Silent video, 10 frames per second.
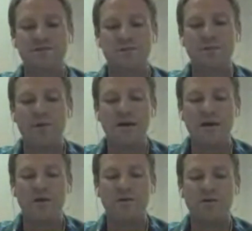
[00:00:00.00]
if
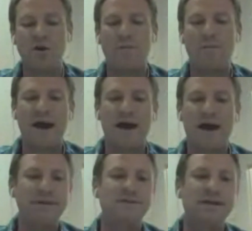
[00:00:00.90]
we know
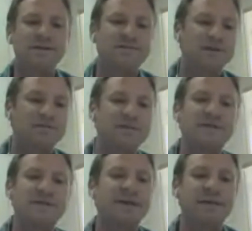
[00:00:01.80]
by IP address if
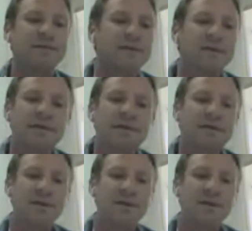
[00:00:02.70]
somebody's in